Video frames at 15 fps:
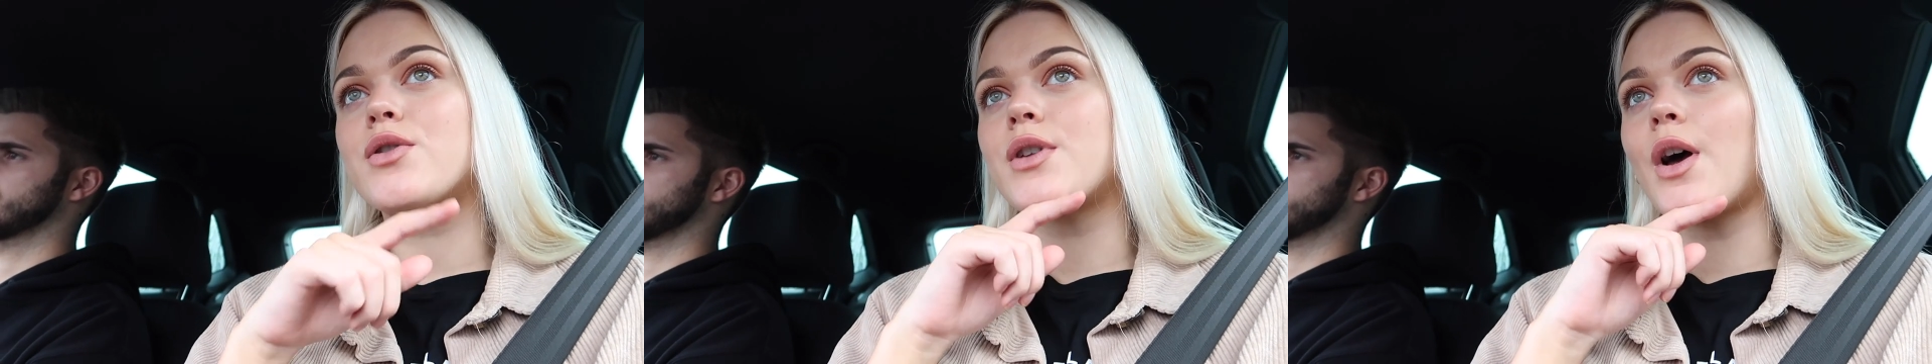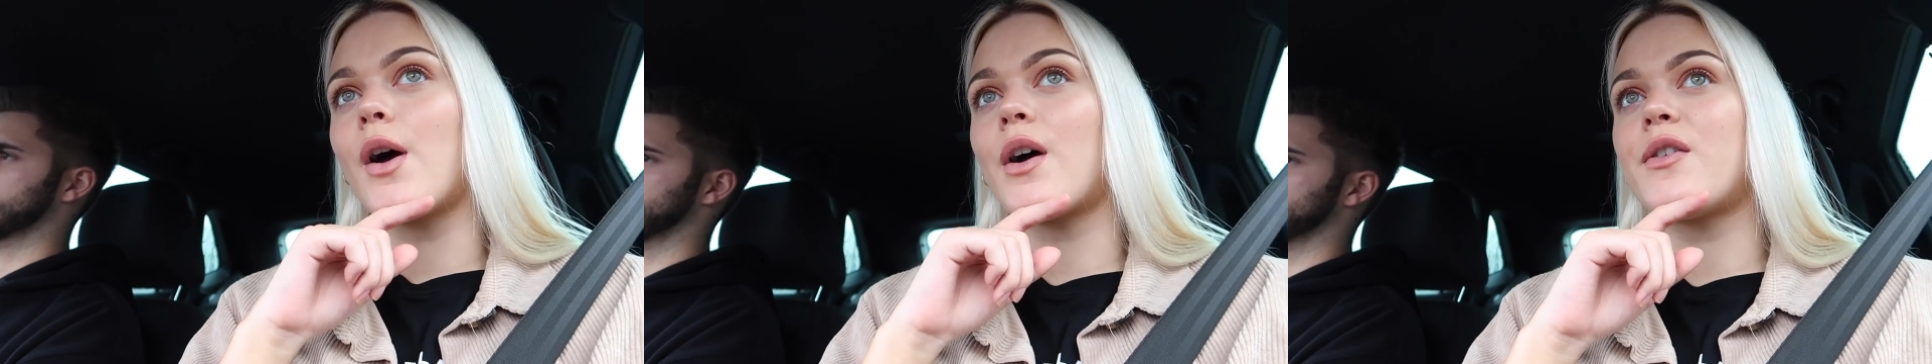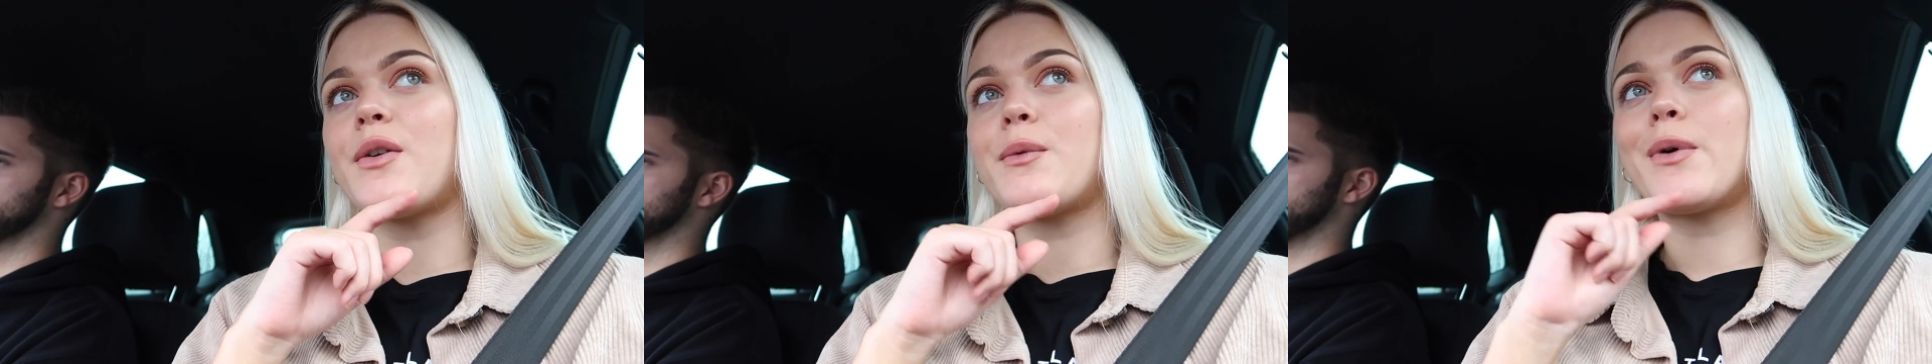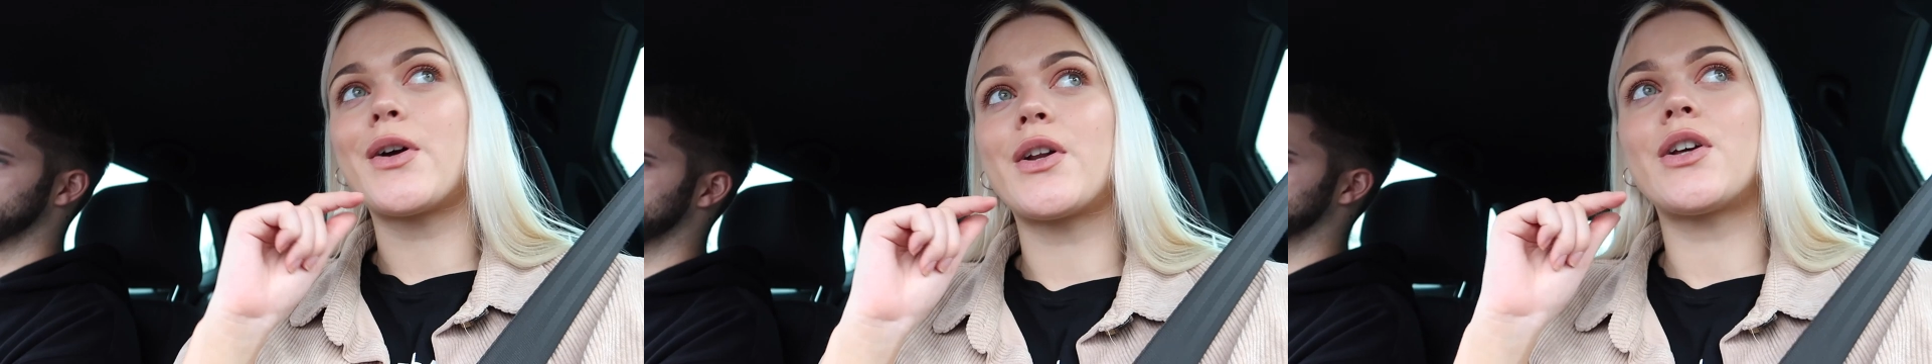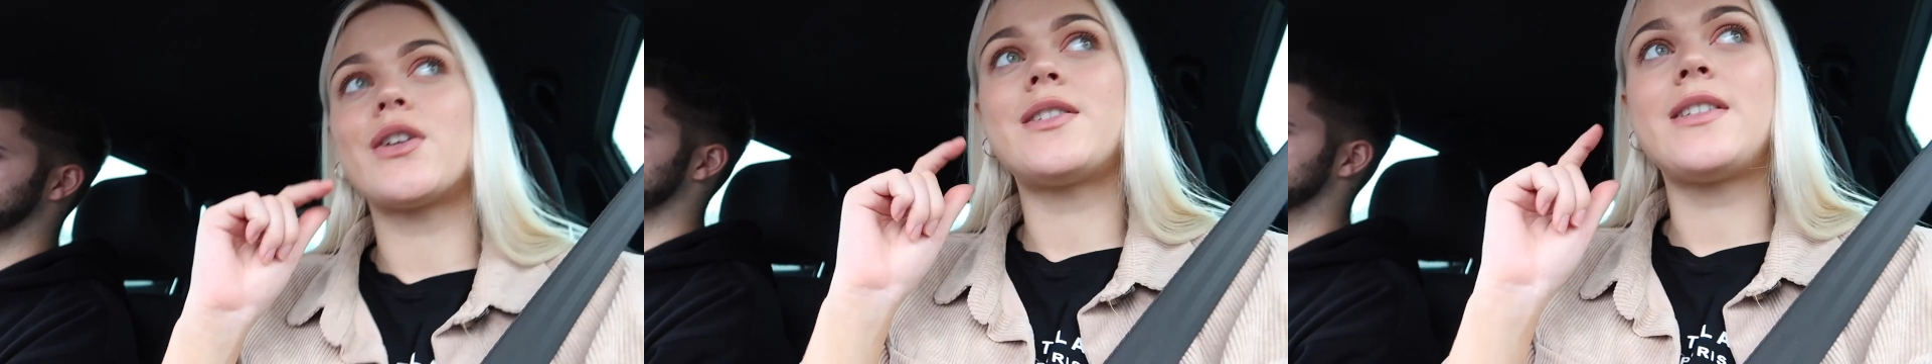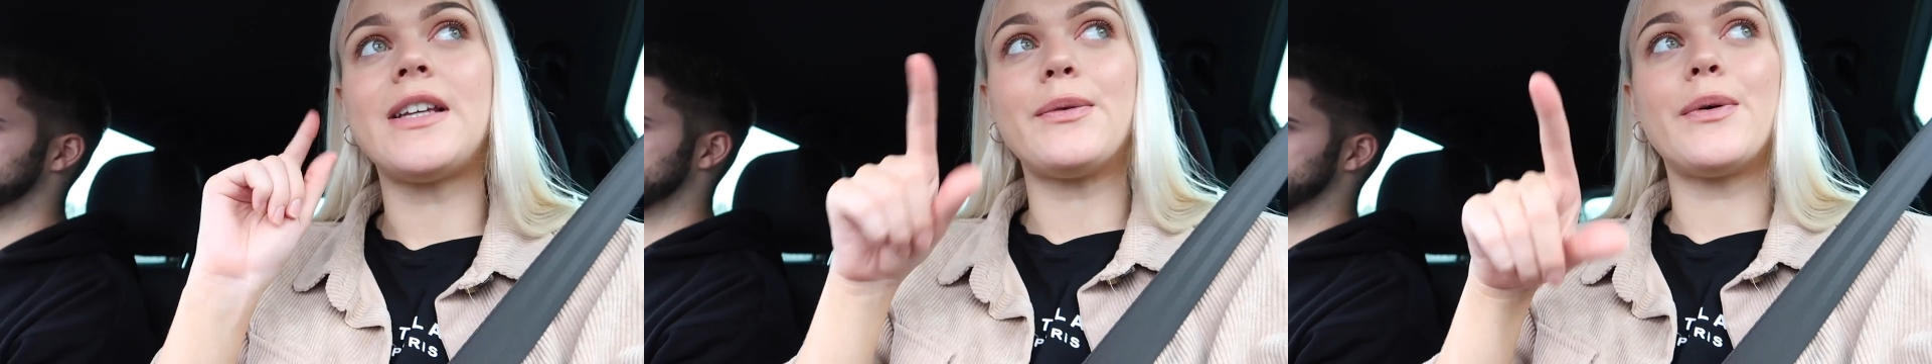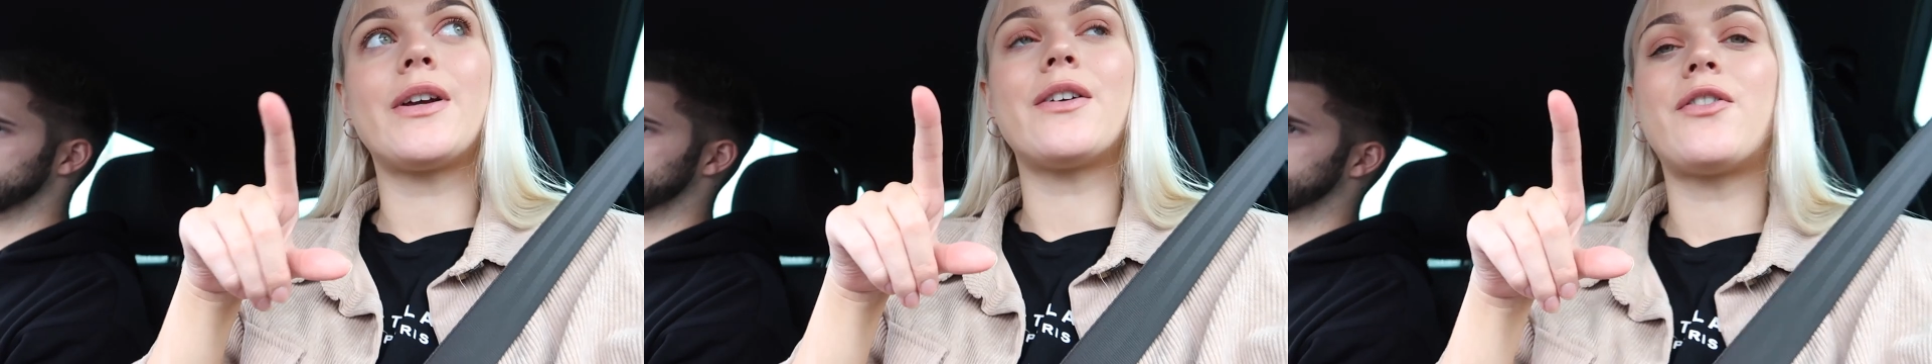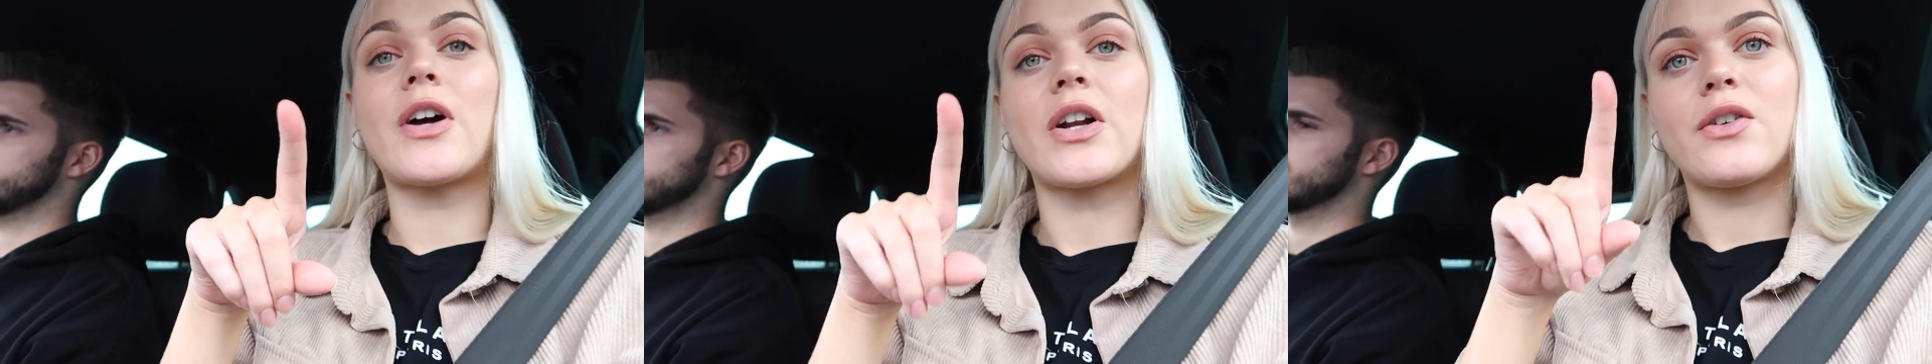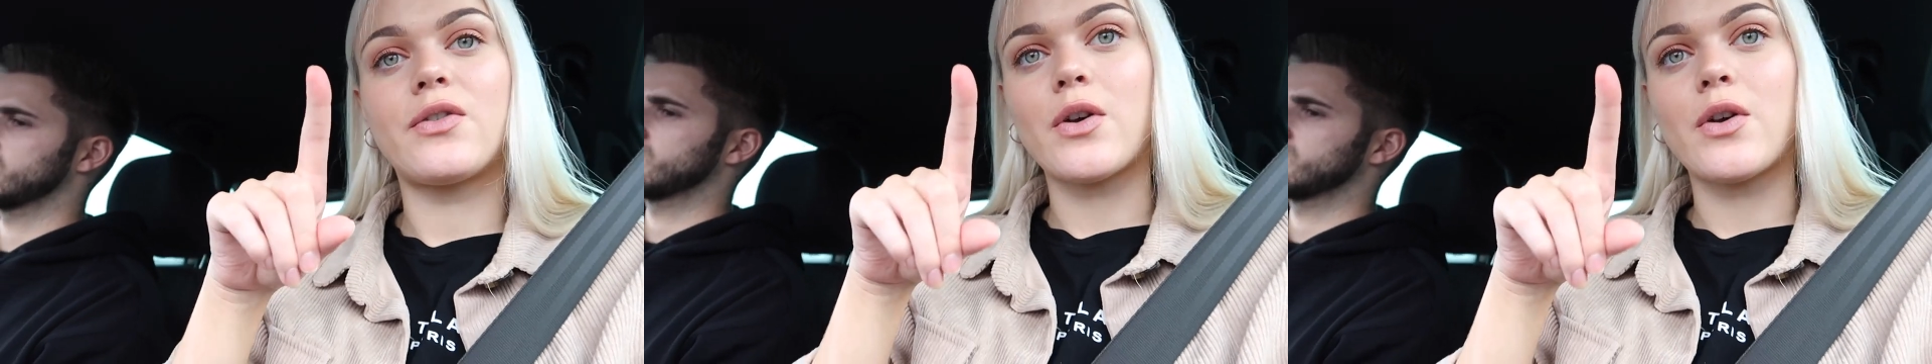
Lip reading: so I think we're gonna see if we can find a